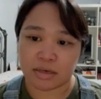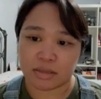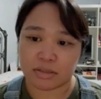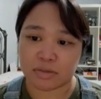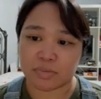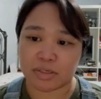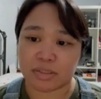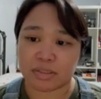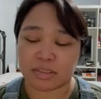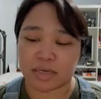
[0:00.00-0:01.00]
This
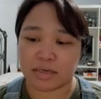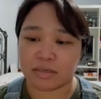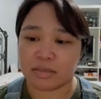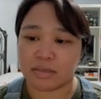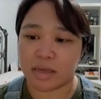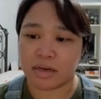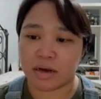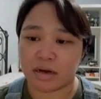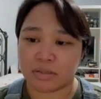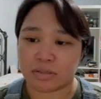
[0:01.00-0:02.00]
completes the cycle, and
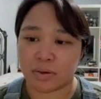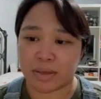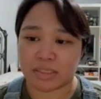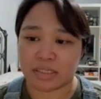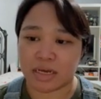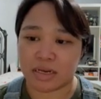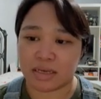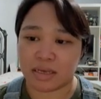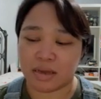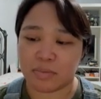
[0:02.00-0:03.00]
oxaloacetate
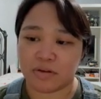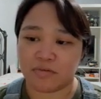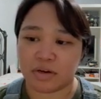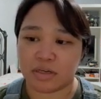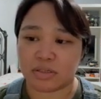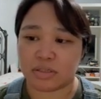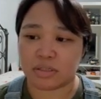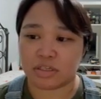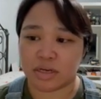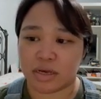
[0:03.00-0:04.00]
can be converted to
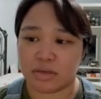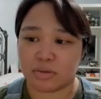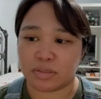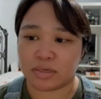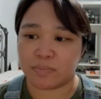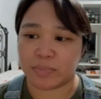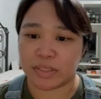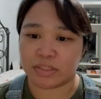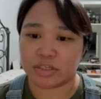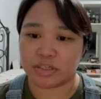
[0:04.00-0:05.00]
citrate using
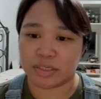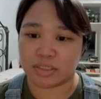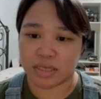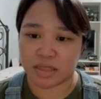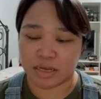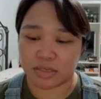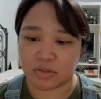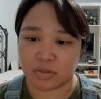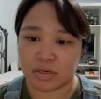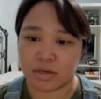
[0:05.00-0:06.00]
citrate synthase